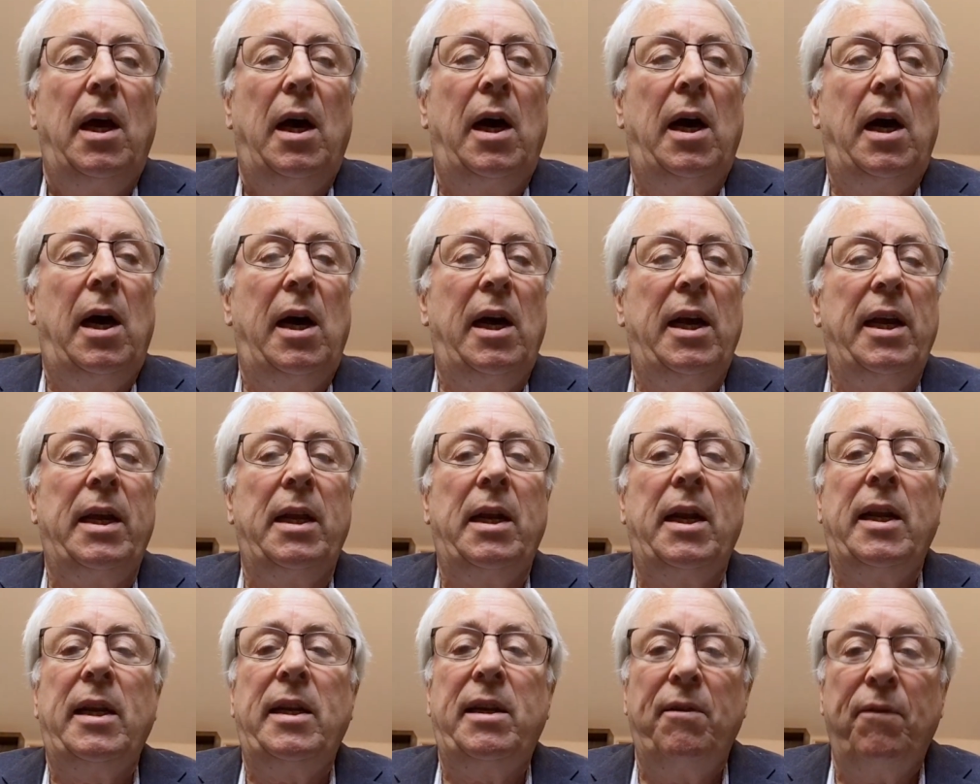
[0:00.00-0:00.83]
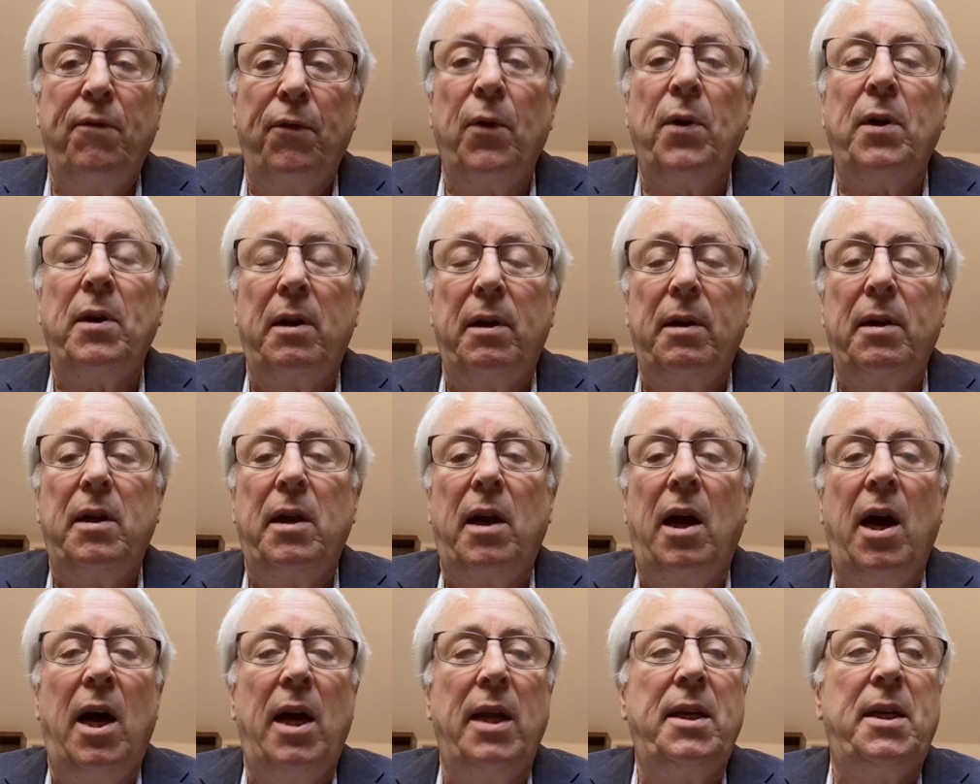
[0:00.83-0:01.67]
in a different
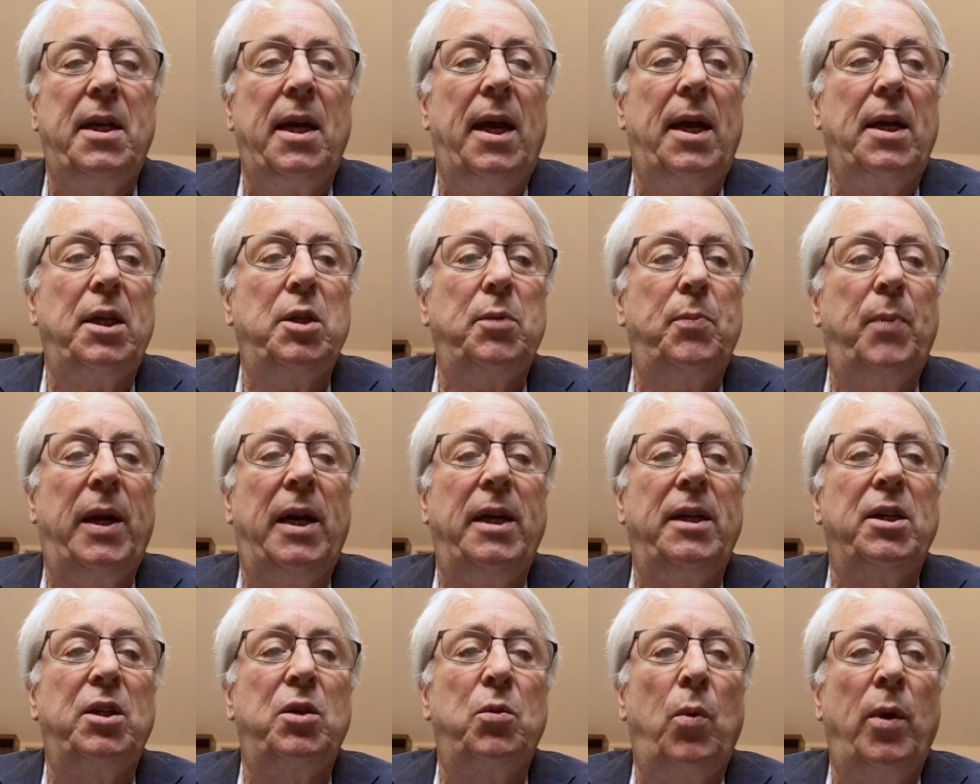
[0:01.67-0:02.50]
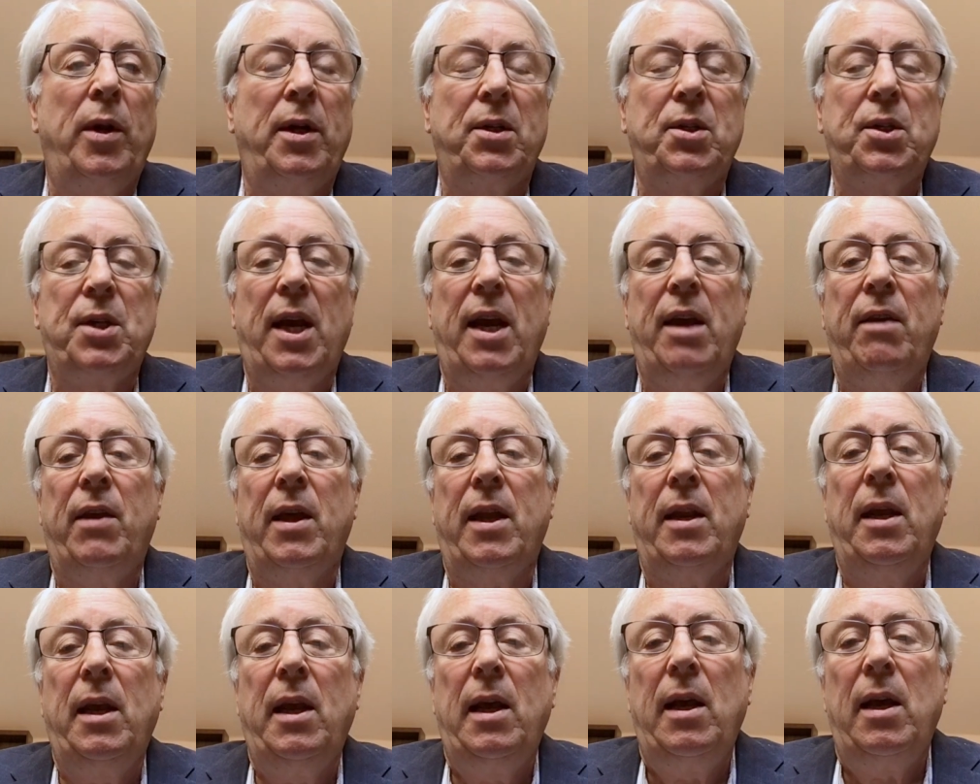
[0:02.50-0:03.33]
context, but I just want to say
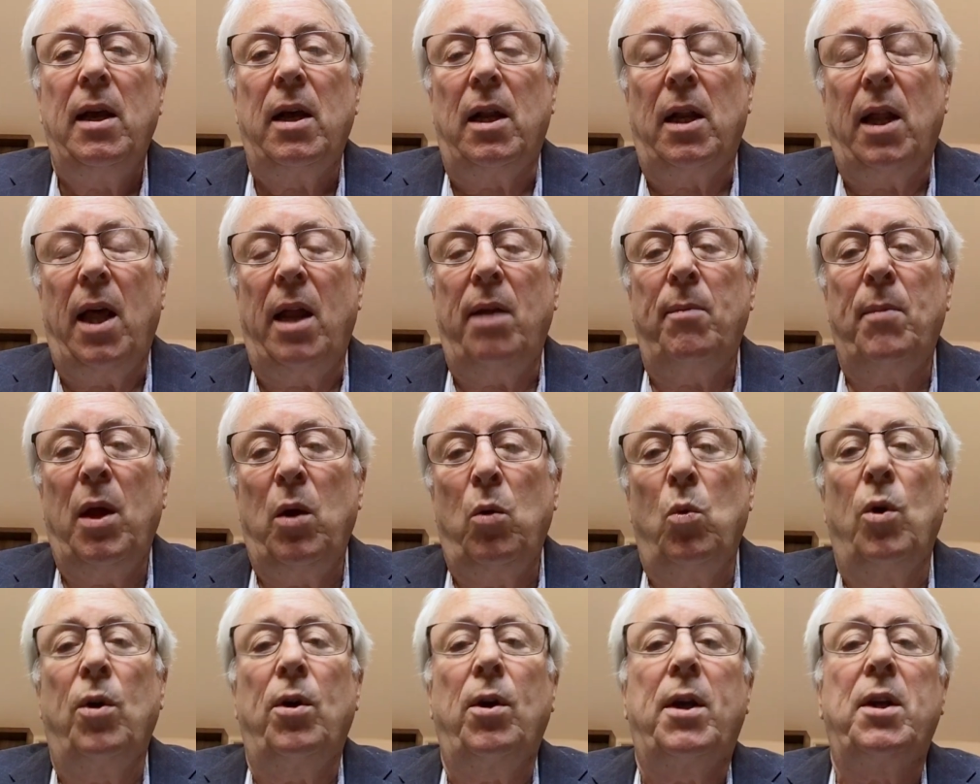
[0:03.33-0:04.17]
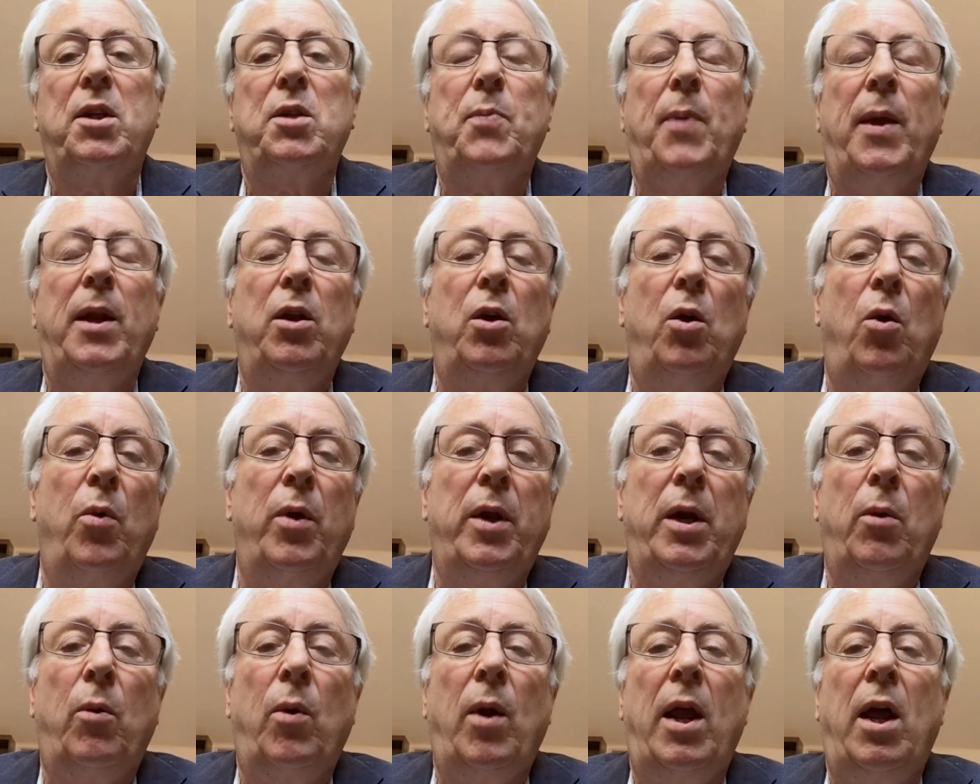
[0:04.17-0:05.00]
that a lot of my work has been
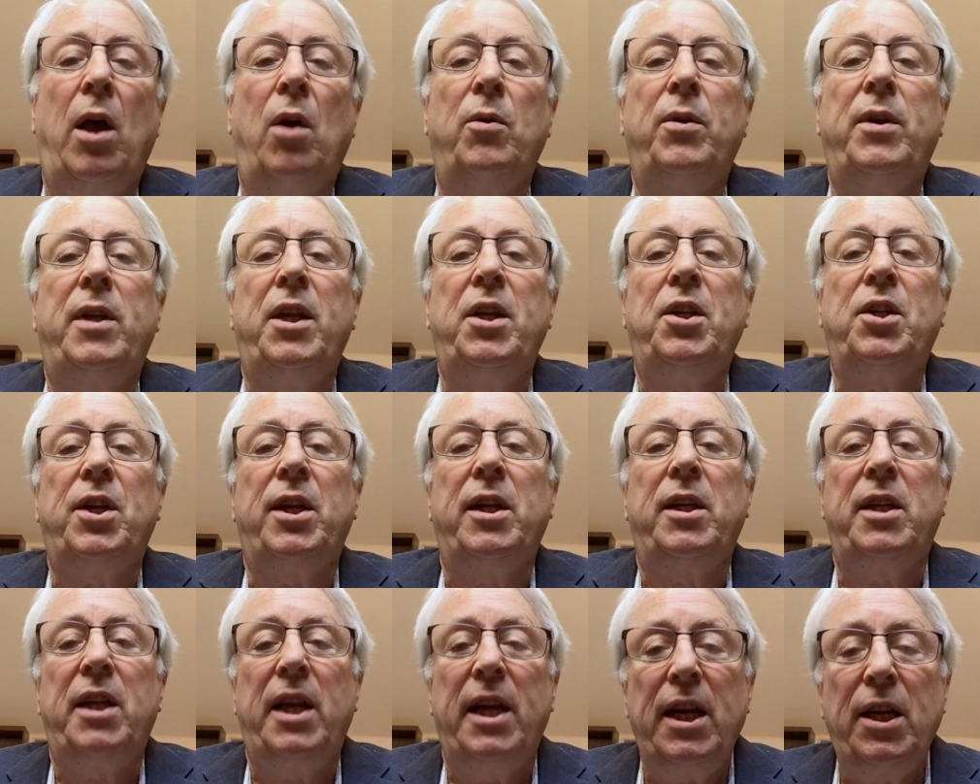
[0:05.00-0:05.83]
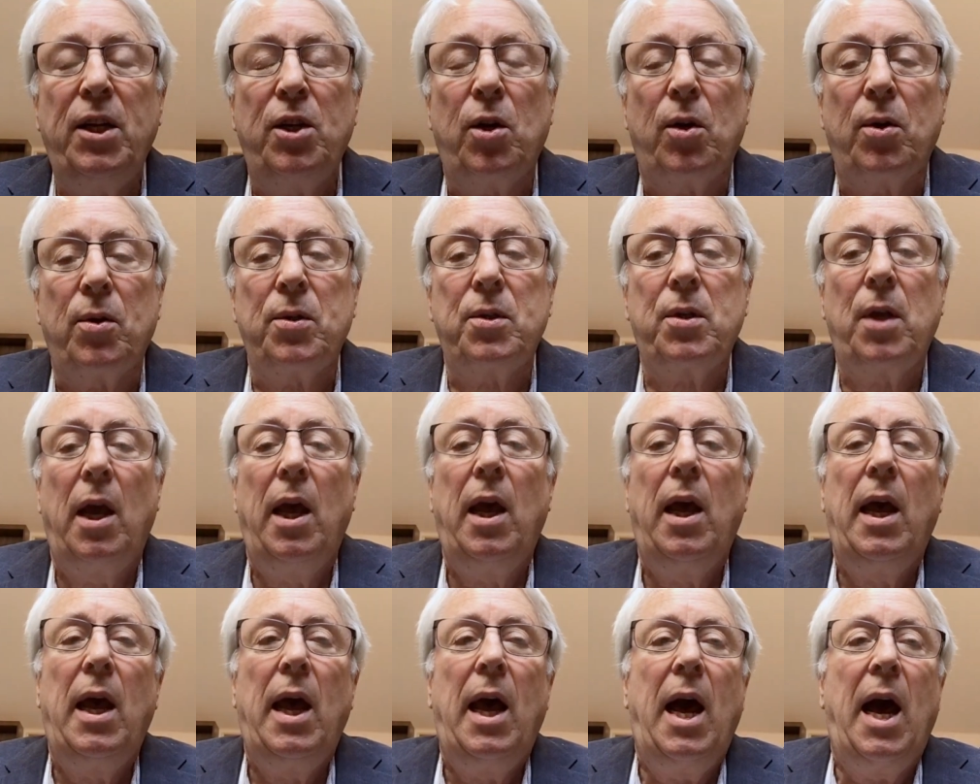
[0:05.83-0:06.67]
going around teaching teachers
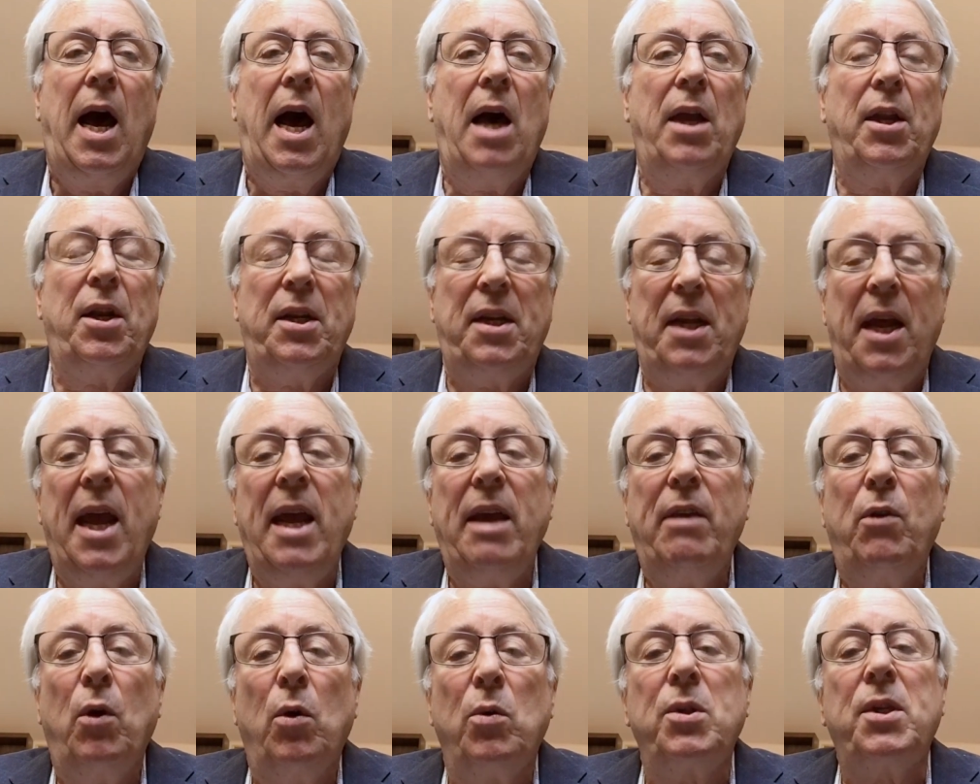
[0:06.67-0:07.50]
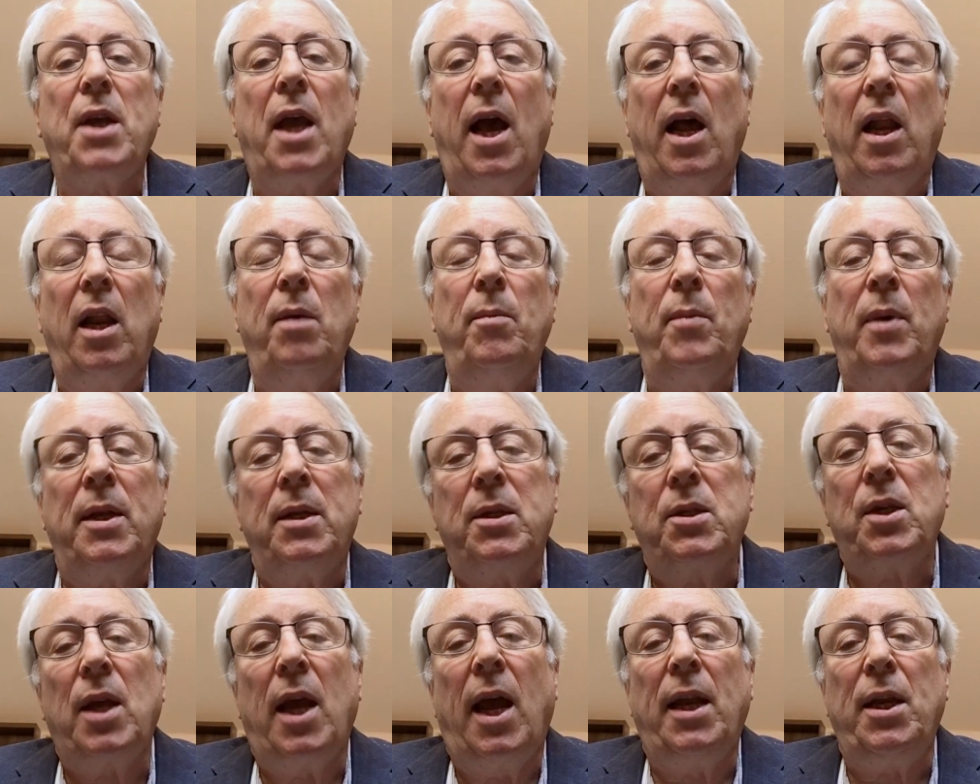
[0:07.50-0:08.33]
how to take those
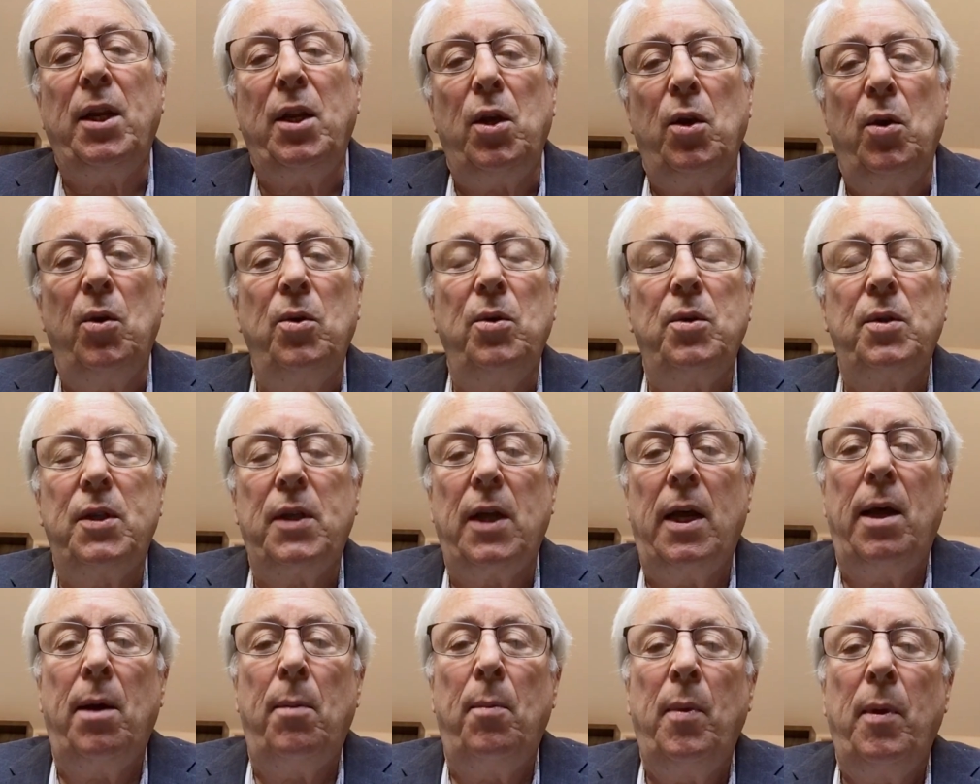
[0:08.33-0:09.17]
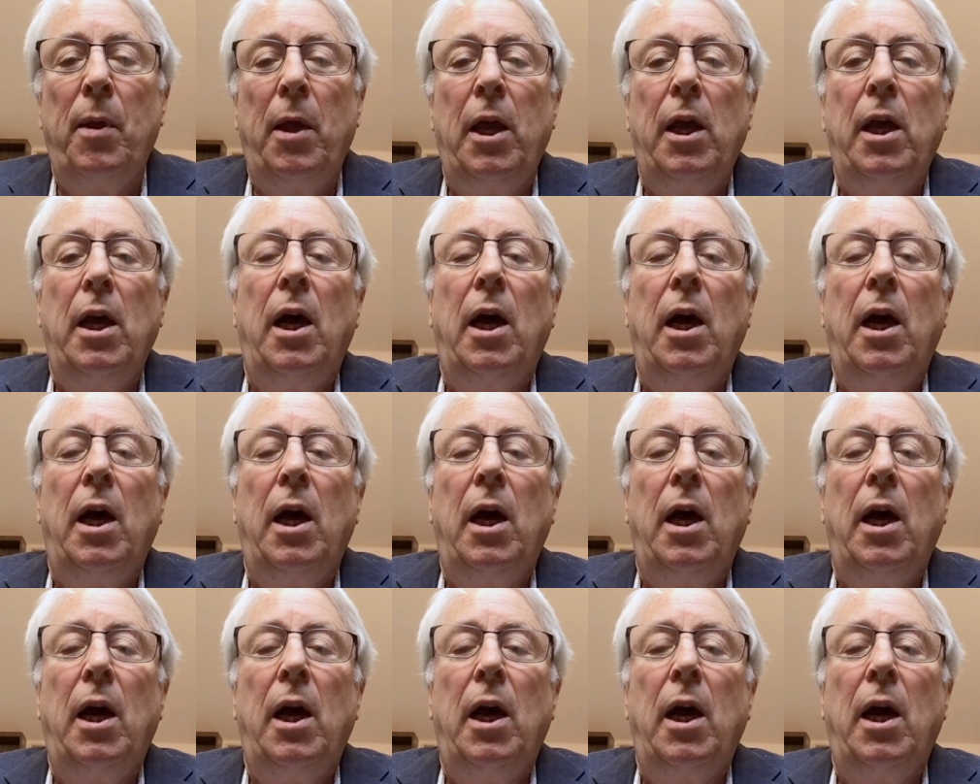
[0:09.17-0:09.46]
elements and use them